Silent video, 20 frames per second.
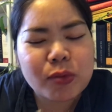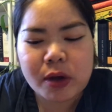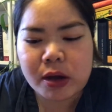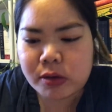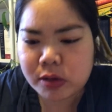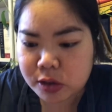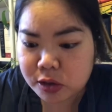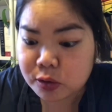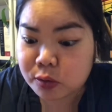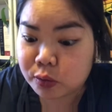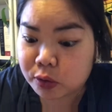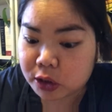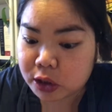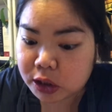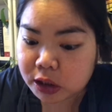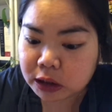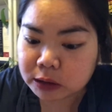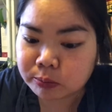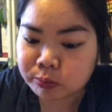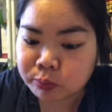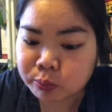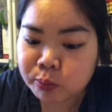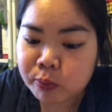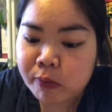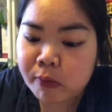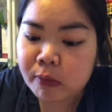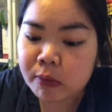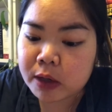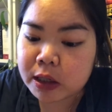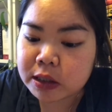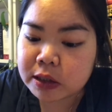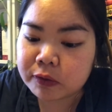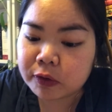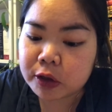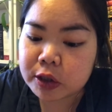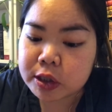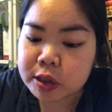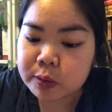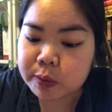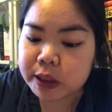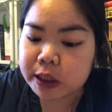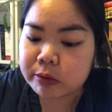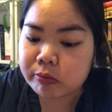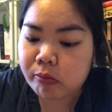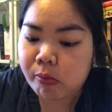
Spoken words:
This is really good. It's very sweet.